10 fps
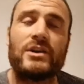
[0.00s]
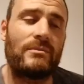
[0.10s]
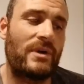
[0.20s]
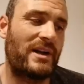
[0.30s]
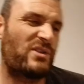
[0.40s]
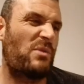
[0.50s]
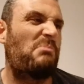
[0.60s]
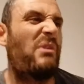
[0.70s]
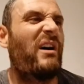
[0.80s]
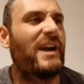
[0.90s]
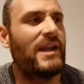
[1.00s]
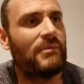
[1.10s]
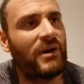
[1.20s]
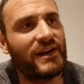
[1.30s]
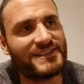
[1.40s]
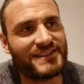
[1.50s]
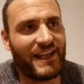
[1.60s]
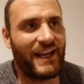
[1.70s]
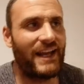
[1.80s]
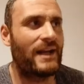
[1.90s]
Your microbiome, I
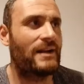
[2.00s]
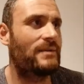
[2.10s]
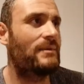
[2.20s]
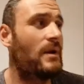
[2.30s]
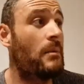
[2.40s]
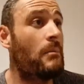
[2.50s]
say, and